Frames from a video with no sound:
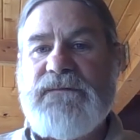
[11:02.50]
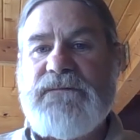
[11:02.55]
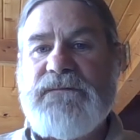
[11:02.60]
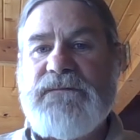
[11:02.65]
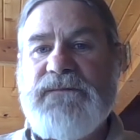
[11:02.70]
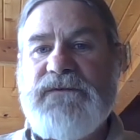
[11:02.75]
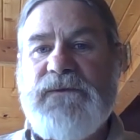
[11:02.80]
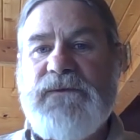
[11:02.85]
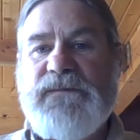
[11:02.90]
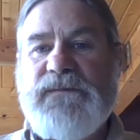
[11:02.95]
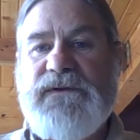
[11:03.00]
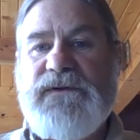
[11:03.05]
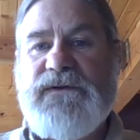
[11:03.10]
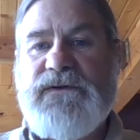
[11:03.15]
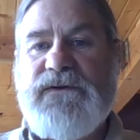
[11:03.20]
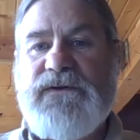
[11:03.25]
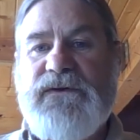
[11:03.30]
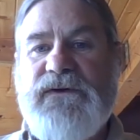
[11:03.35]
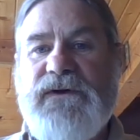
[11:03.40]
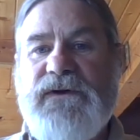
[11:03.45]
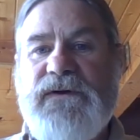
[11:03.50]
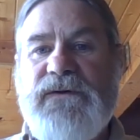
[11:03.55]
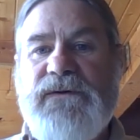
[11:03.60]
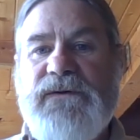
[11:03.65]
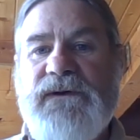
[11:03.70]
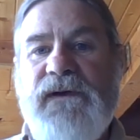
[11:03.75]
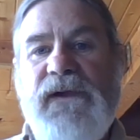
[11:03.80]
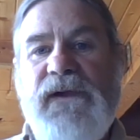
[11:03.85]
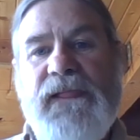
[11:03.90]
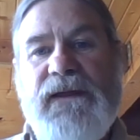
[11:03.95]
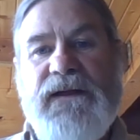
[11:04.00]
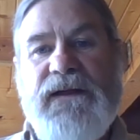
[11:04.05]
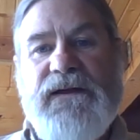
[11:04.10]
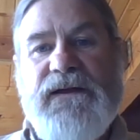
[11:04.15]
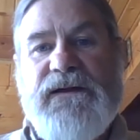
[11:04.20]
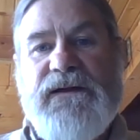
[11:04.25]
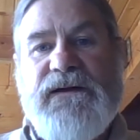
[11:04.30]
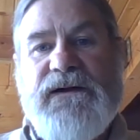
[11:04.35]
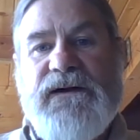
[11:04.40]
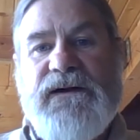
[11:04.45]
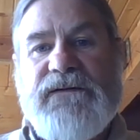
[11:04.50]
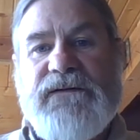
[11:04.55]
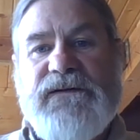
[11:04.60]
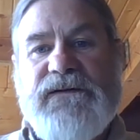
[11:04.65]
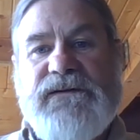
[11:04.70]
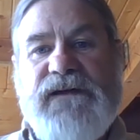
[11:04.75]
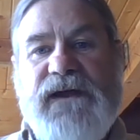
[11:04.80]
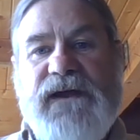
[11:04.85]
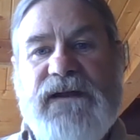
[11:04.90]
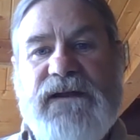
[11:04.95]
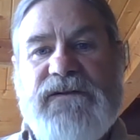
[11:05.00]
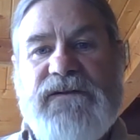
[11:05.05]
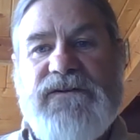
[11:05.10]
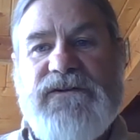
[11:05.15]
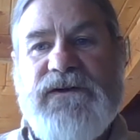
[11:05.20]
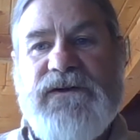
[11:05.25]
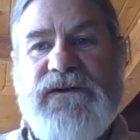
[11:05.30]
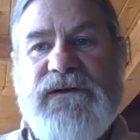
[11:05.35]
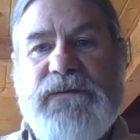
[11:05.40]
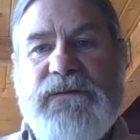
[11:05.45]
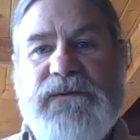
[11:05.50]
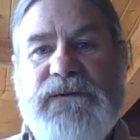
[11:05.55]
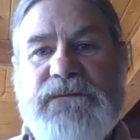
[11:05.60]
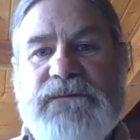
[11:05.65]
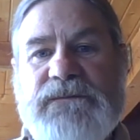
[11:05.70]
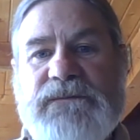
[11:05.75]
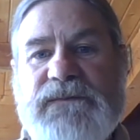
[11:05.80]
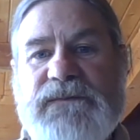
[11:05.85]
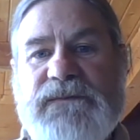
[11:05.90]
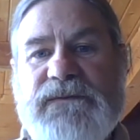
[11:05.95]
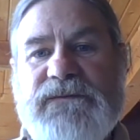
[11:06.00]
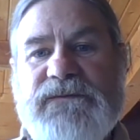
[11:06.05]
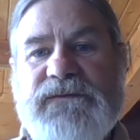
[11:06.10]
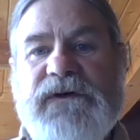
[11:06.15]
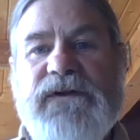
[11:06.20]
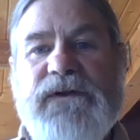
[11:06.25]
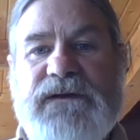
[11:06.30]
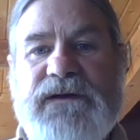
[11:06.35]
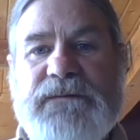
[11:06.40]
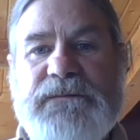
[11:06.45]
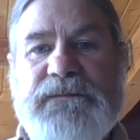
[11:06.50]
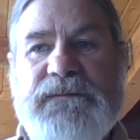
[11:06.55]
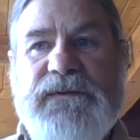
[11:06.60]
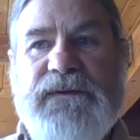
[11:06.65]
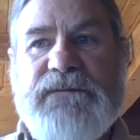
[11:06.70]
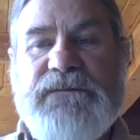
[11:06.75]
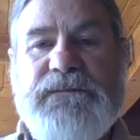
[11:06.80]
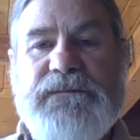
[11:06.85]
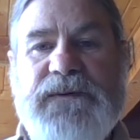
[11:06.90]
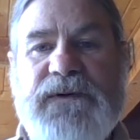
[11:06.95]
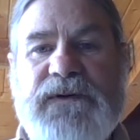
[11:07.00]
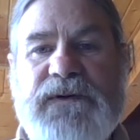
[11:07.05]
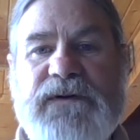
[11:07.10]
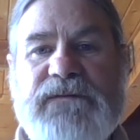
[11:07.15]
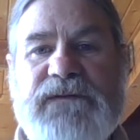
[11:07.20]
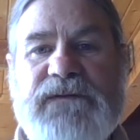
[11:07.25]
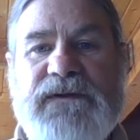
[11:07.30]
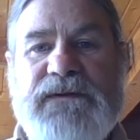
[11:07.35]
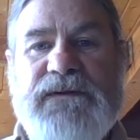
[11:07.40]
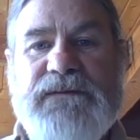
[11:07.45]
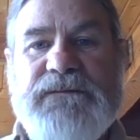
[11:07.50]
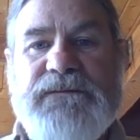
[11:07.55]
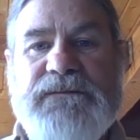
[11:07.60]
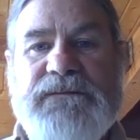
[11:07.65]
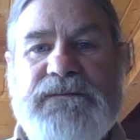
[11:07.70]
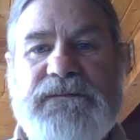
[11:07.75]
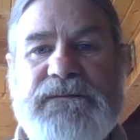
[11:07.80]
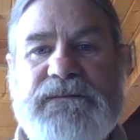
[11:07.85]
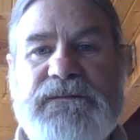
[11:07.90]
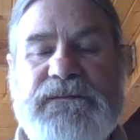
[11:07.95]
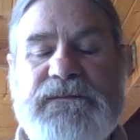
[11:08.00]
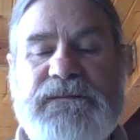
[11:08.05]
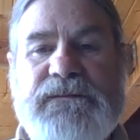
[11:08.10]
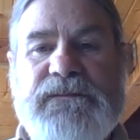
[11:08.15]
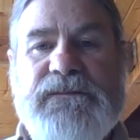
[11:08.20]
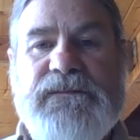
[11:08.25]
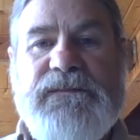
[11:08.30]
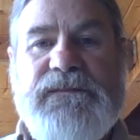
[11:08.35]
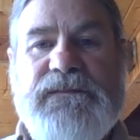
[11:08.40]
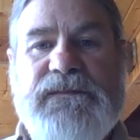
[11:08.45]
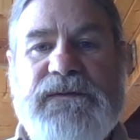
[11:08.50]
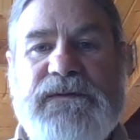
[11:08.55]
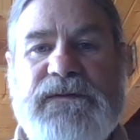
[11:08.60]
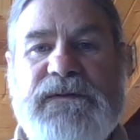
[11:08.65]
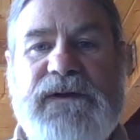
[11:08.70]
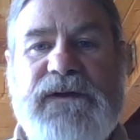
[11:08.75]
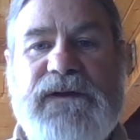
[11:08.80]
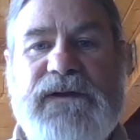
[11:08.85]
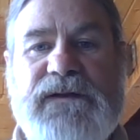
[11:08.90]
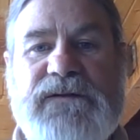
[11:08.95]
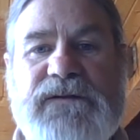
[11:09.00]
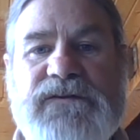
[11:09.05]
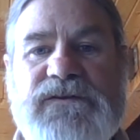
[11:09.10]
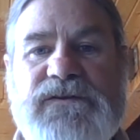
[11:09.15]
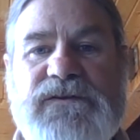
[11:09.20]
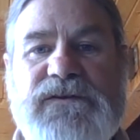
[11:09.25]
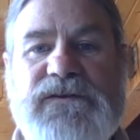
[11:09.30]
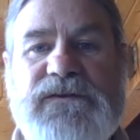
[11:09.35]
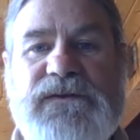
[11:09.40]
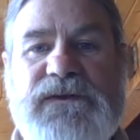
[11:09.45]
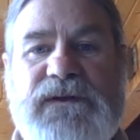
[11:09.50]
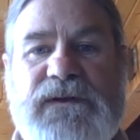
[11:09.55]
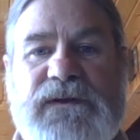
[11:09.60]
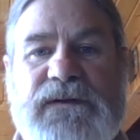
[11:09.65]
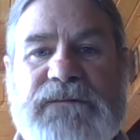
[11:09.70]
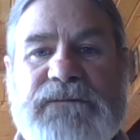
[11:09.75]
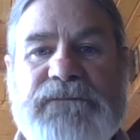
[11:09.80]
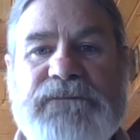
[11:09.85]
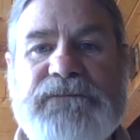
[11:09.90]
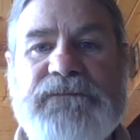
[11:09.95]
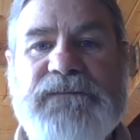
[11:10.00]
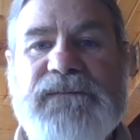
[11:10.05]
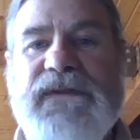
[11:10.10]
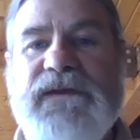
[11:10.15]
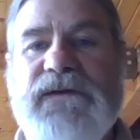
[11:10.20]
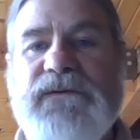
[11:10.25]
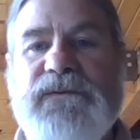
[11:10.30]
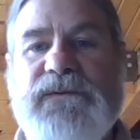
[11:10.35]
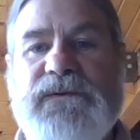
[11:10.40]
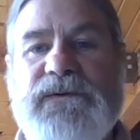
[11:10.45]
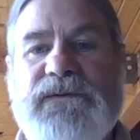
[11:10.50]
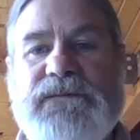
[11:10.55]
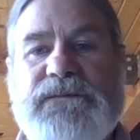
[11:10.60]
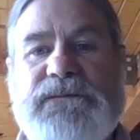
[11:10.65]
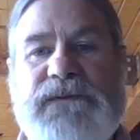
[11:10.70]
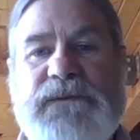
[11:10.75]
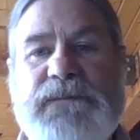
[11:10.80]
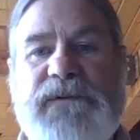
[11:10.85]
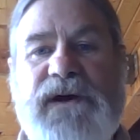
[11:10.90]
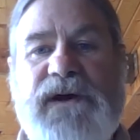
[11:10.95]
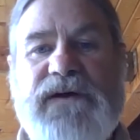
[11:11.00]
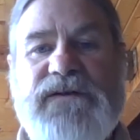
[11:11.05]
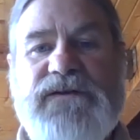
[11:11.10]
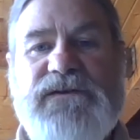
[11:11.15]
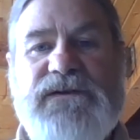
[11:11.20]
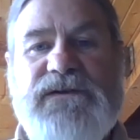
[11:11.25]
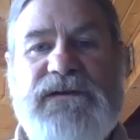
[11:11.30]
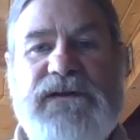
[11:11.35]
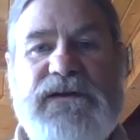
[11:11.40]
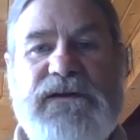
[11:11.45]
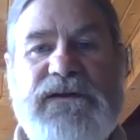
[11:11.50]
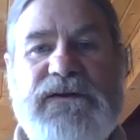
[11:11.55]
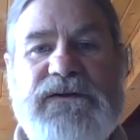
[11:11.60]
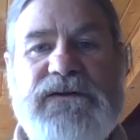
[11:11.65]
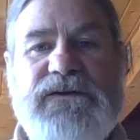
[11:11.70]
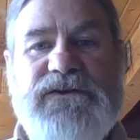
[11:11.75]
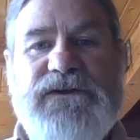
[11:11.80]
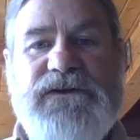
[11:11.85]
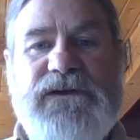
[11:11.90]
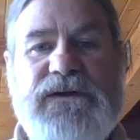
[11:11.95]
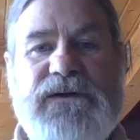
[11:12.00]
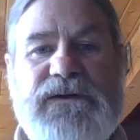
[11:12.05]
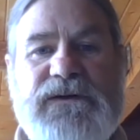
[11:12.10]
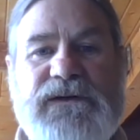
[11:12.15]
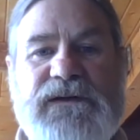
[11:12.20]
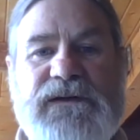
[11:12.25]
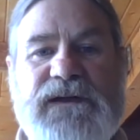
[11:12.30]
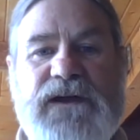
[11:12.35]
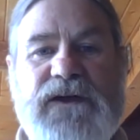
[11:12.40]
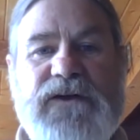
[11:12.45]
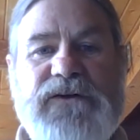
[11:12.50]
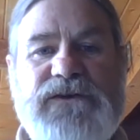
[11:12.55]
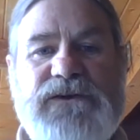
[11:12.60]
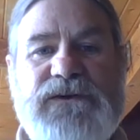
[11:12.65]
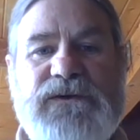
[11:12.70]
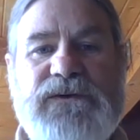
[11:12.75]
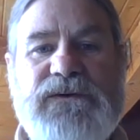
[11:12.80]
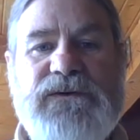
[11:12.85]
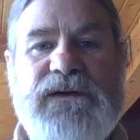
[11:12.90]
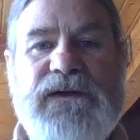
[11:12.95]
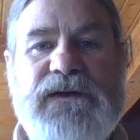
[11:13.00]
something to grow on the tailings there that were fairly benign part of the tailings that were deposited there years ago. And then they also